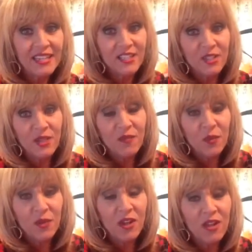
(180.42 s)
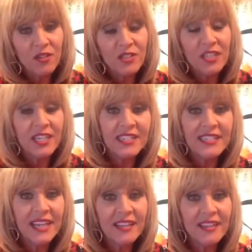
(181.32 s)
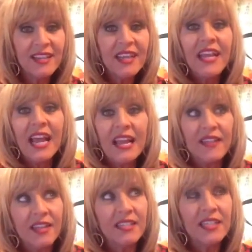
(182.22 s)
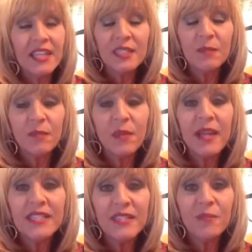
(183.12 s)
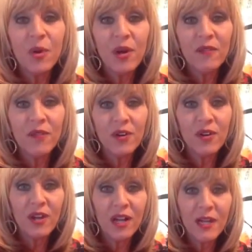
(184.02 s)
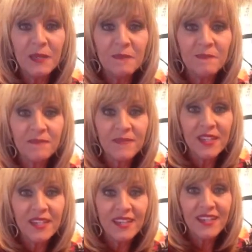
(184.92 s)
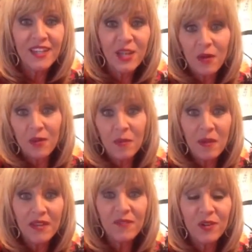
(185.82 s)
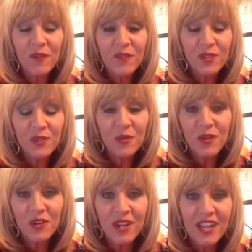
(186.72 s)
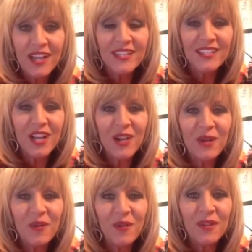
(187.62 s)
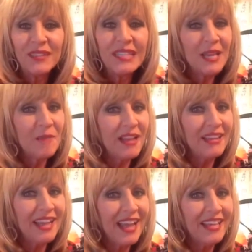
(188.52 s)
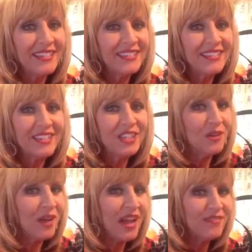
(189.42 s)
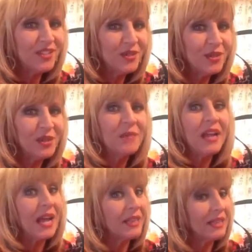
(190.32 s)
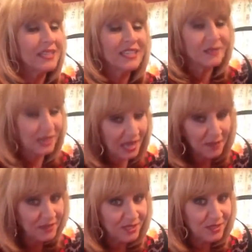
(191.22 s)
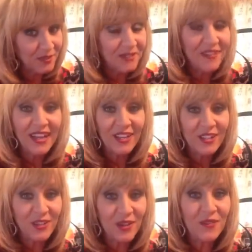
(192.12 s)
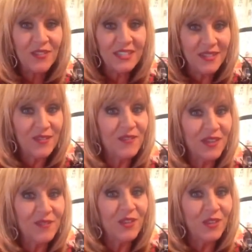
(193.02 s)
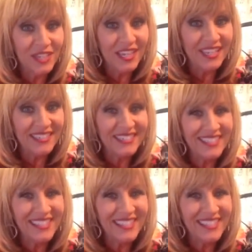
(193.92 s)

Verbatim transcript: It's $34. She could sell it, and that could take place of part of her, um, you know, the money for her first order. So think about that. You don't have to do it, but I think that's what I would do if I couldn't offer the $75 kit.